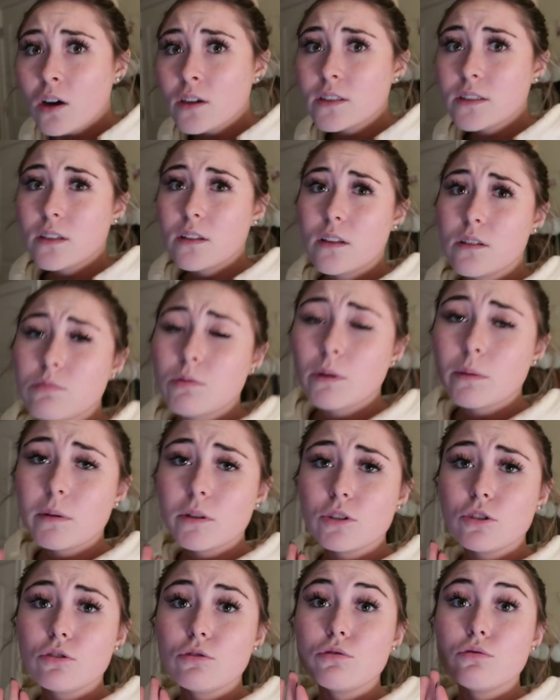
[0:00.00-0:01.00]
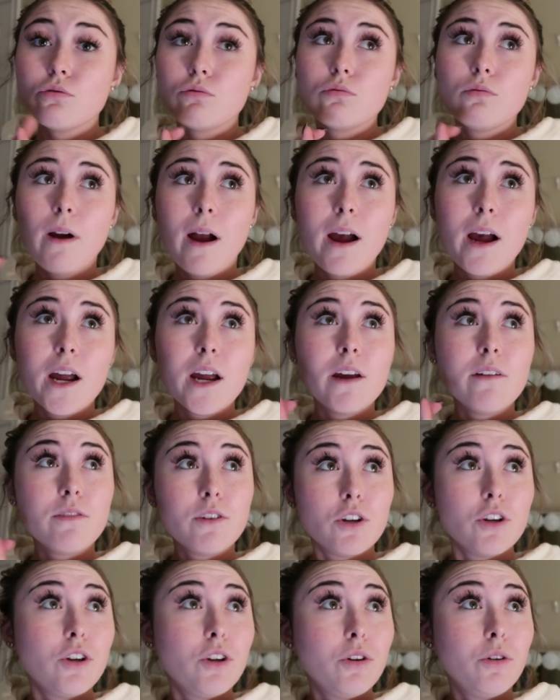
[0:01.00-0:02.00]
Honestly, that's what I'm gonna strive
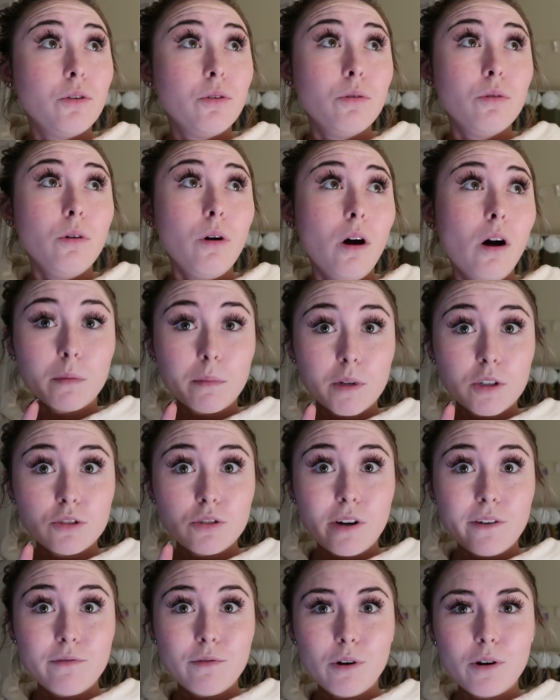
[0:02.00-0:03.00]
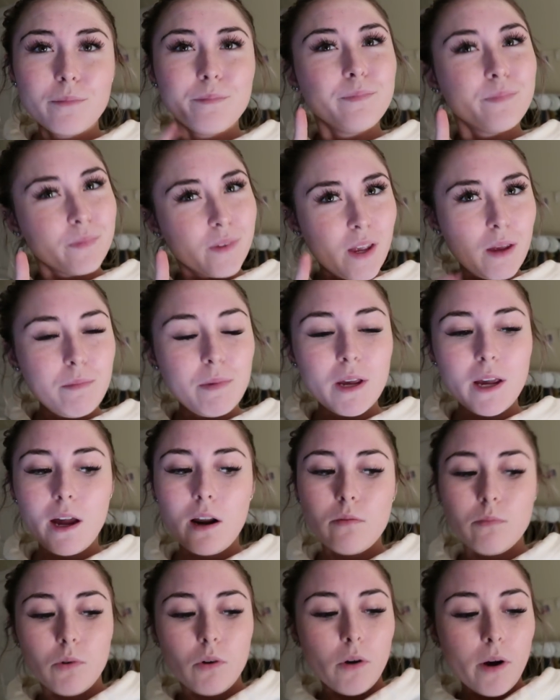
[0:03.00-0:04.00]
to do, what I'm gonna strive for. Keep me
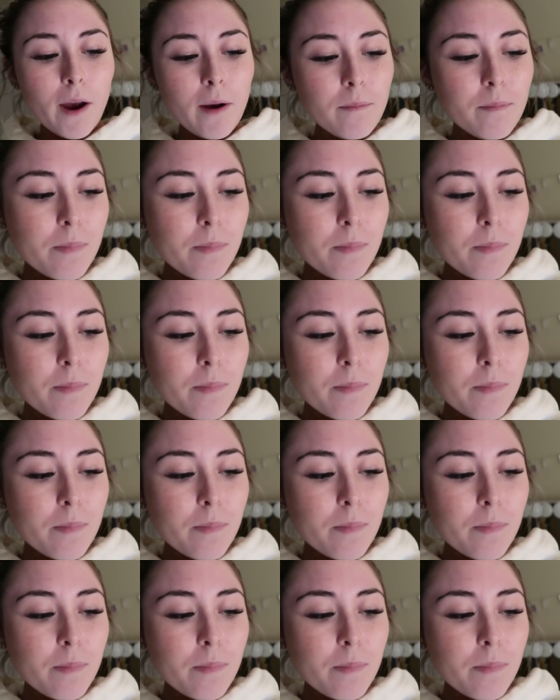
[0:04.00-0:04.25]
accountable, okay?